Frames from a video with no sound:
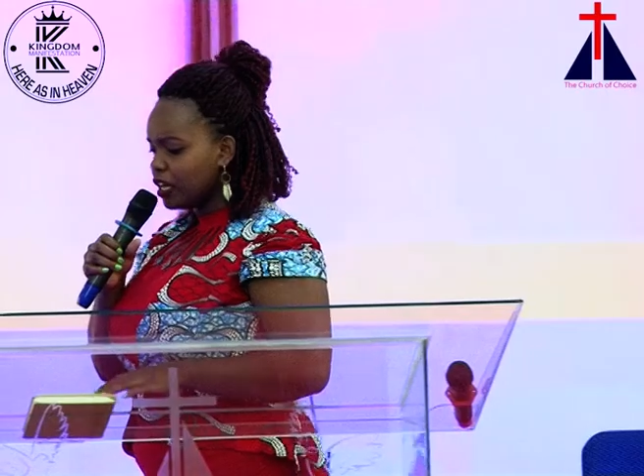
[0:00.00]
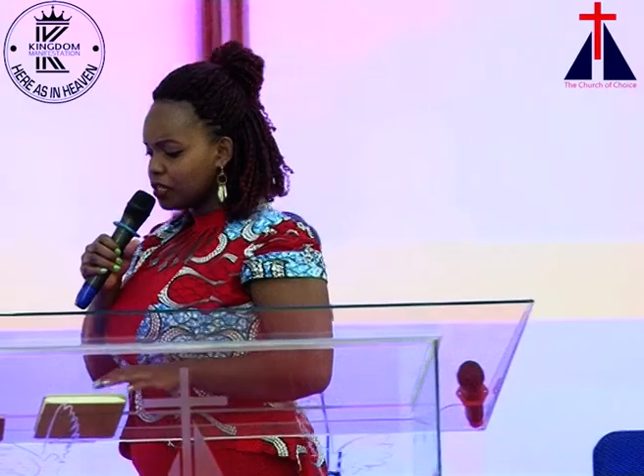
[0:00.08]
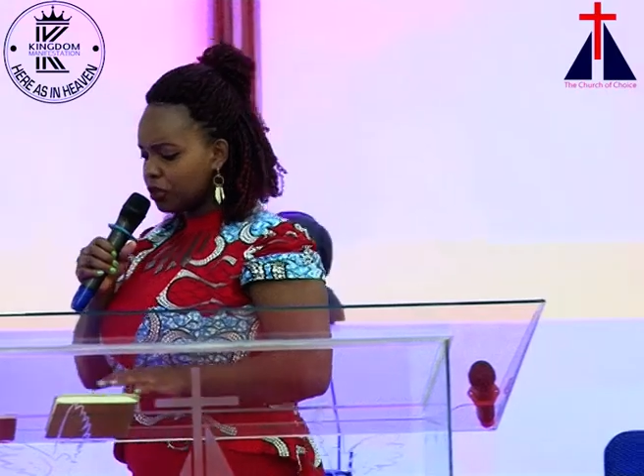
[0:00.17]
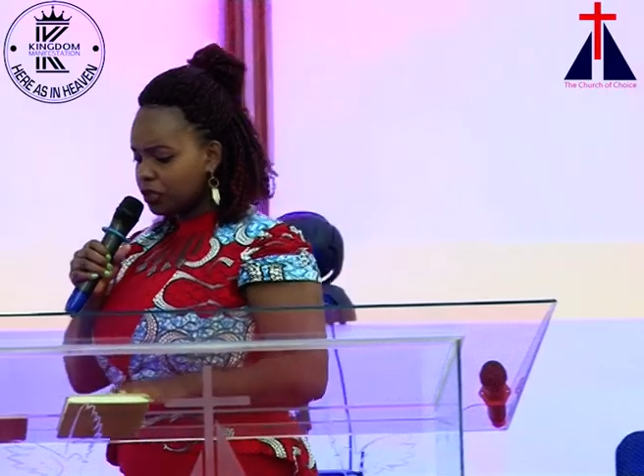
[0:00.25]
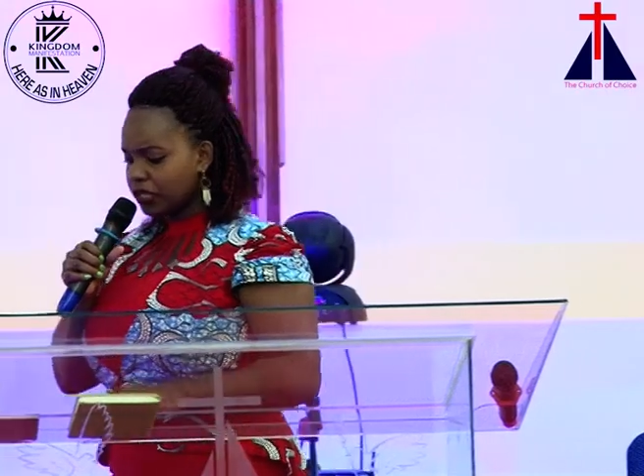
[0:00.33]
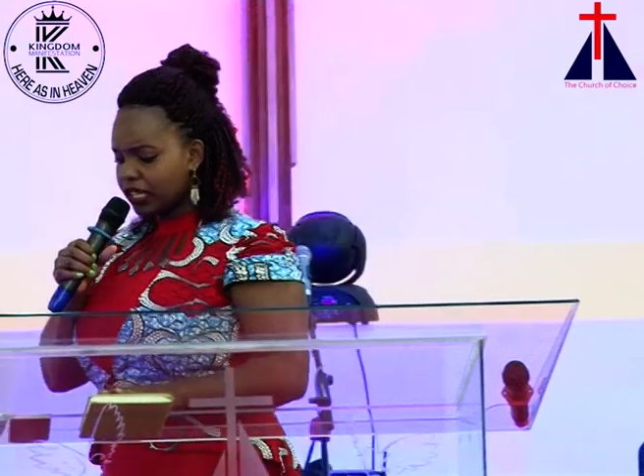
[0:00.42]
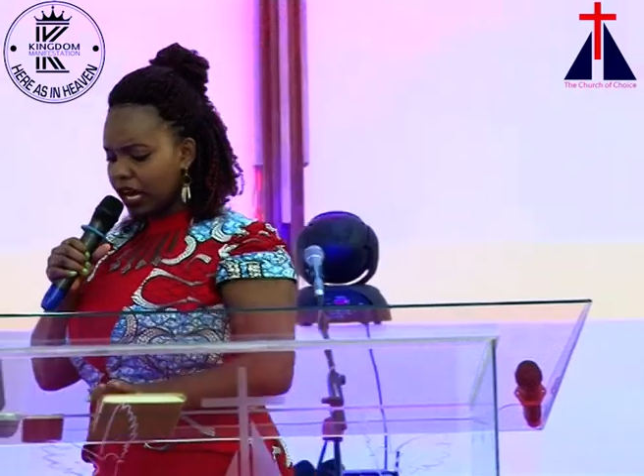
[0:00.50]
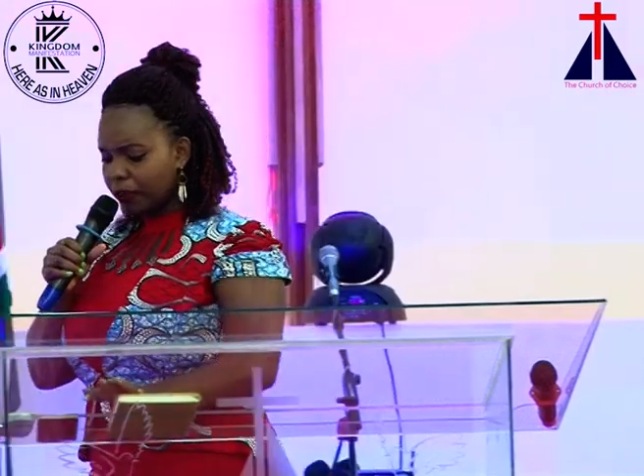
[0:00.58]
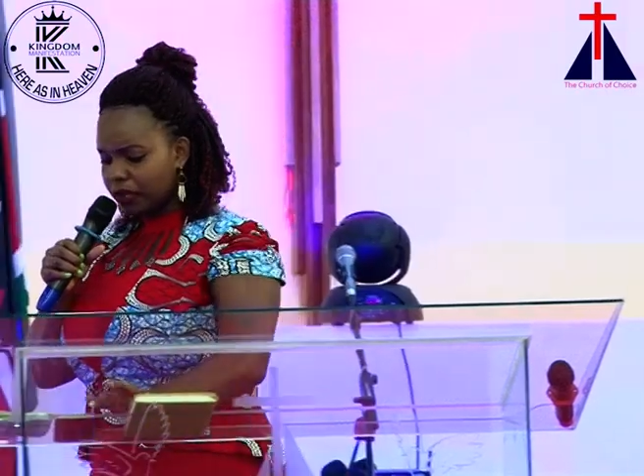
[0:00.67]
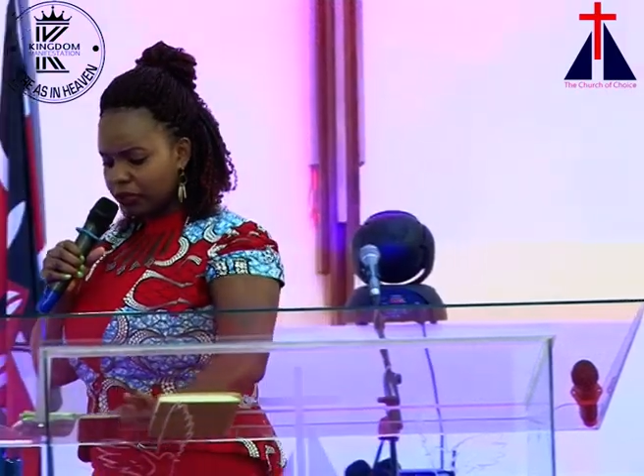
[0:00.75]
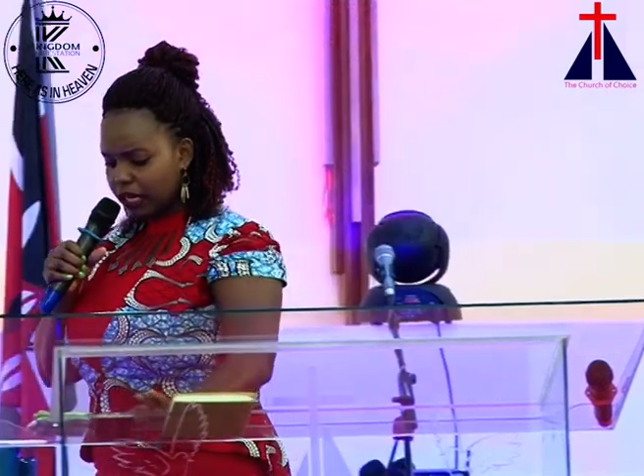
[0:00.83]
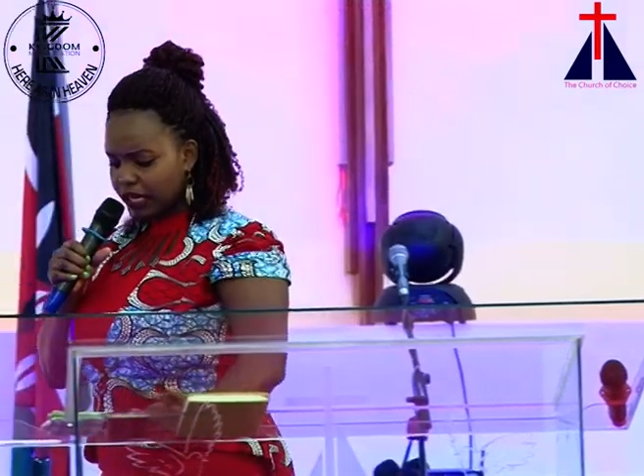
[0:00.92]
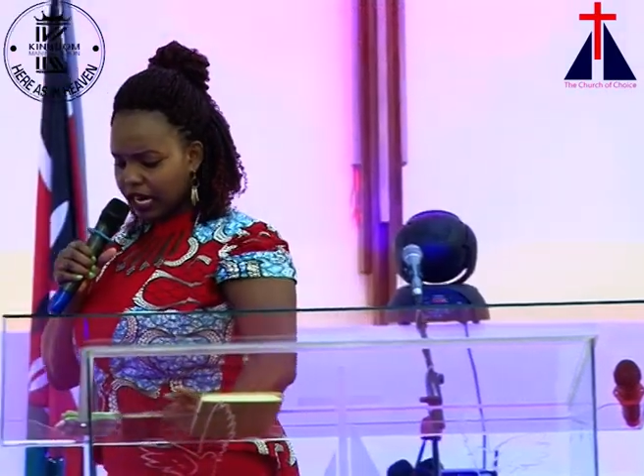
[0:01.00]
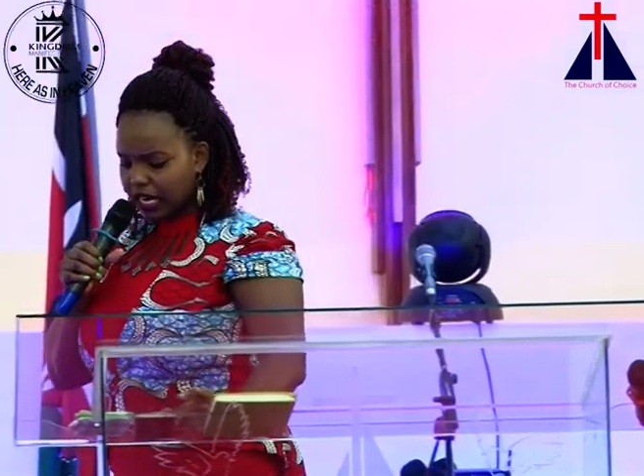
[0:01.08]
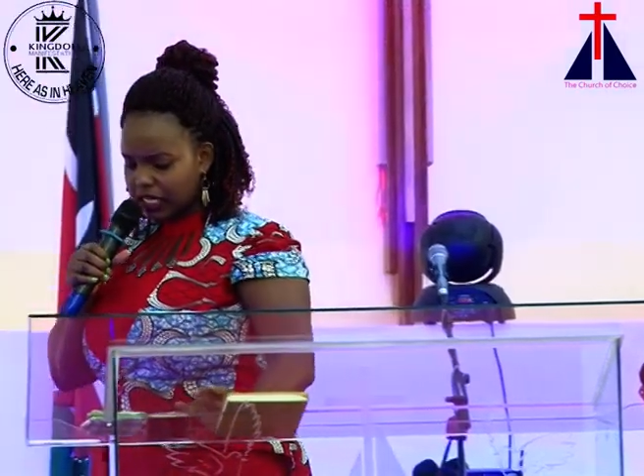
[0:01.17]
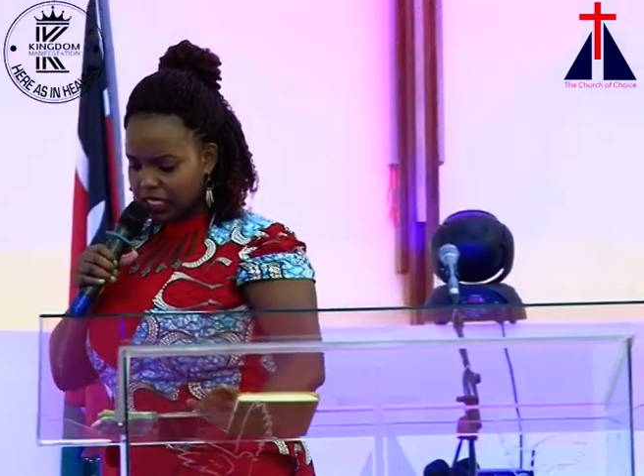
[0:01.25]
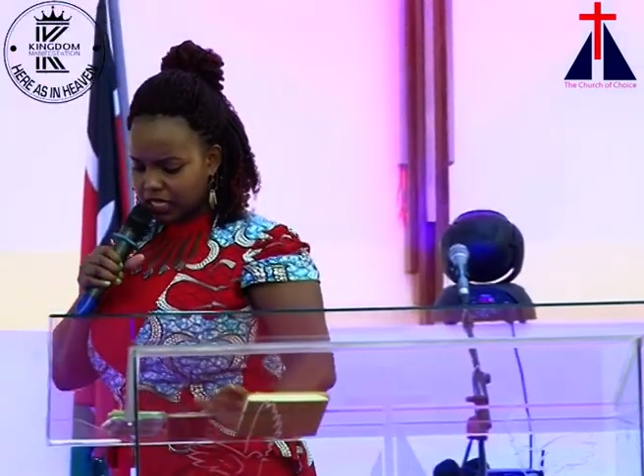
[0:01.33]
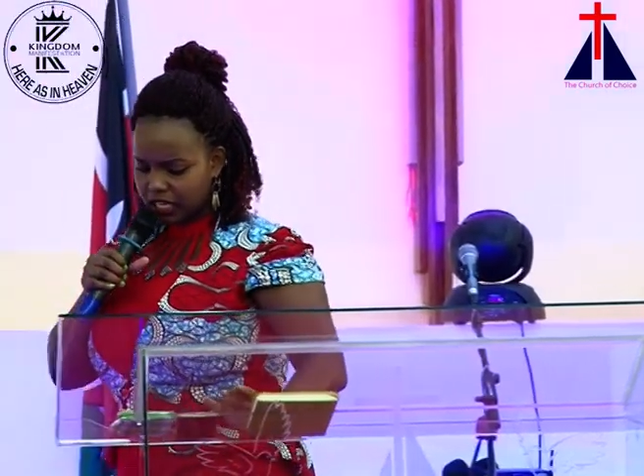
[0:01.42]
So today I want to
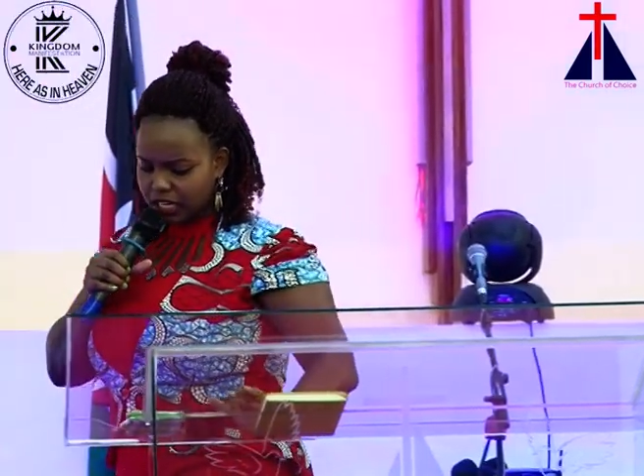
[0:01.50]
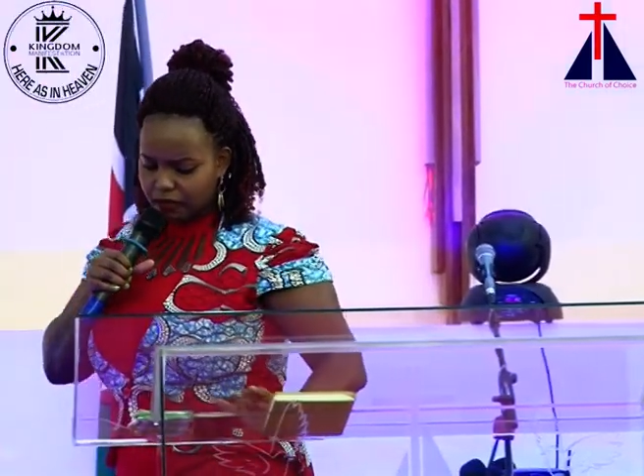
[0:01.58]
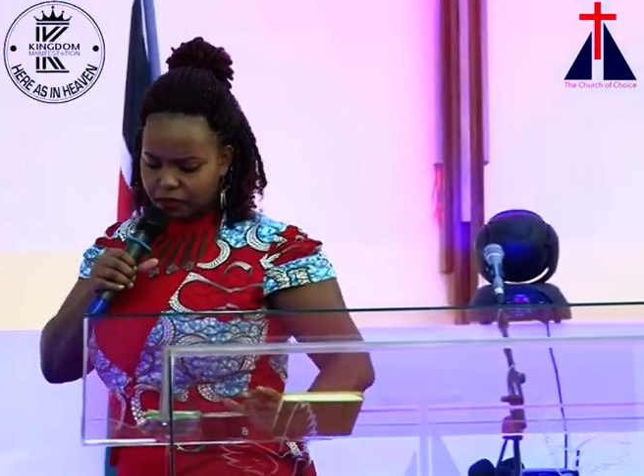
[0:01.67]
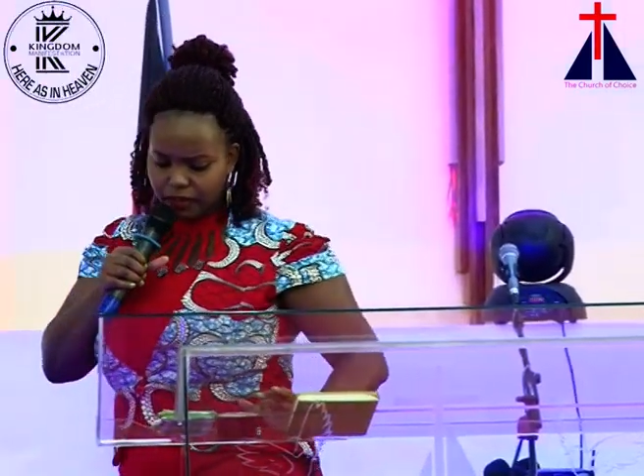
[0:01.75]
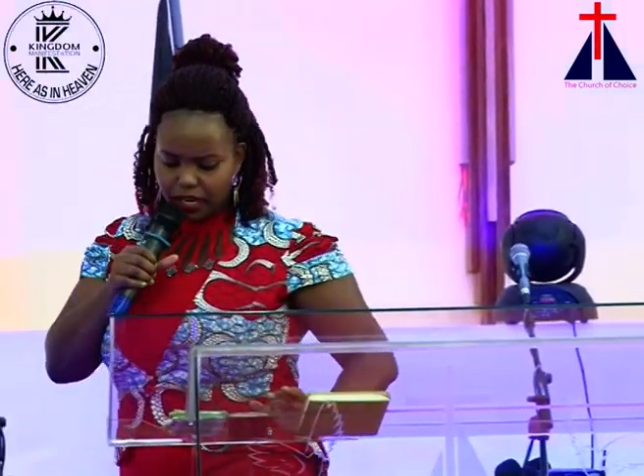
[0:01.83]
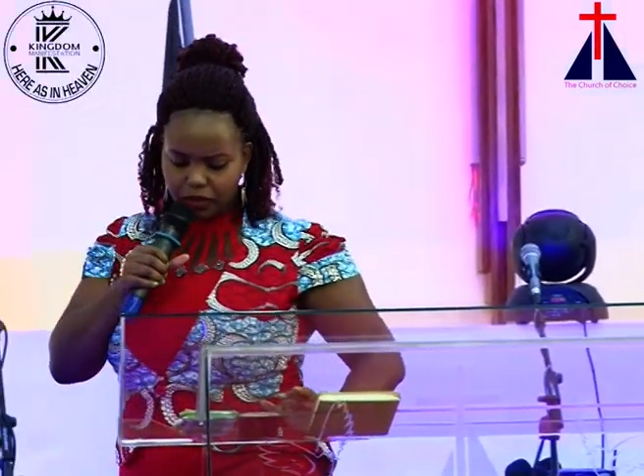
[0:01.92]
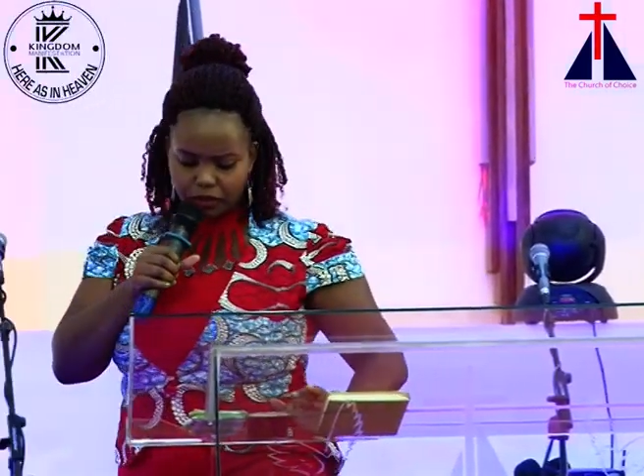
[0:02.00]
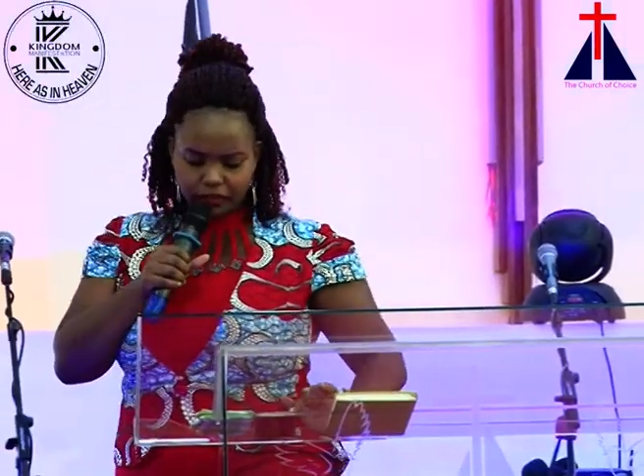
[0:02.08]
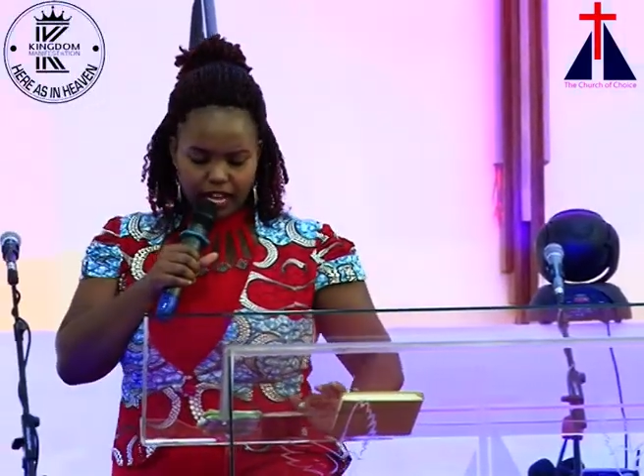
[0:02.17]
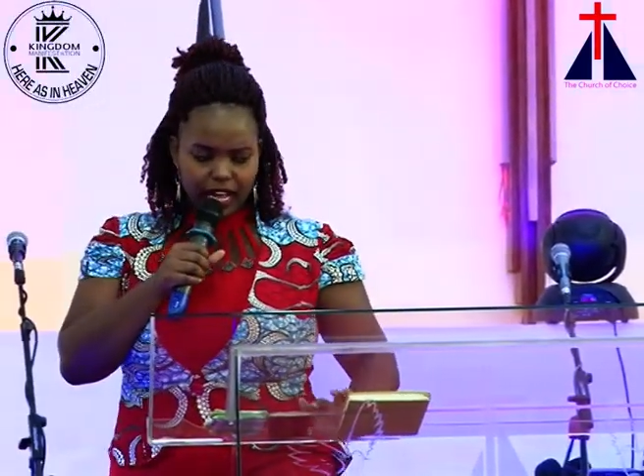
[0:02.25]
encourage each and every one of